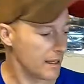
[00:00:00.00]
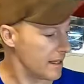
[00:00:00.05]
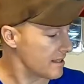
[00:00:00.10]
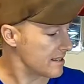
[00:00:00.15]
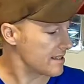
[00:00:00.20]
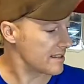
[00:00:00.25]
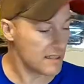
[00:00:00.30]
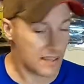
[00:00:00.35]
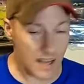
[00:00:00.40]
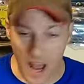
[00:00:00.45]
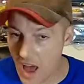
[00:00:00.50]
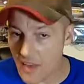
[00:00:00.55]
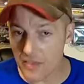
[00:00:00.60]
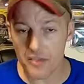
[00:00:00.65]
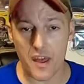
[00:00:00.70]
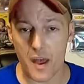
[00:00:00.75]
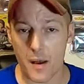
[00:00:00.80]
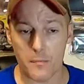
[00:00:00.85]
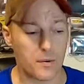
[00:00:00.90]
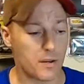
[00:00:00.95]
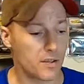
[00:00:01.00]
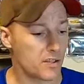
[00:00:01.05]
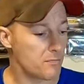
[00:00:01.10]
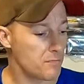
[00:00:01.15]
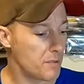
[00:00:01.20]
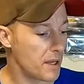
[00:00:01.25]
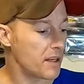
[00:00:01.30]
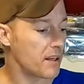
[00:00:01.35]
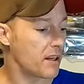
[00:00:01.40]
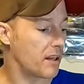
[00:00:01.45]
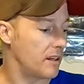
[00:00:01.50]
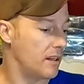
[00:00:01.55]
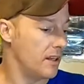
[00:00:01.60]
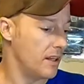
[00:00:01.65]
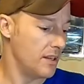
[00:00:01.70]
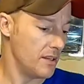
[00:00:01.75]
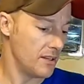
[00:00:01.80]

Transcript: It's not that much bigger.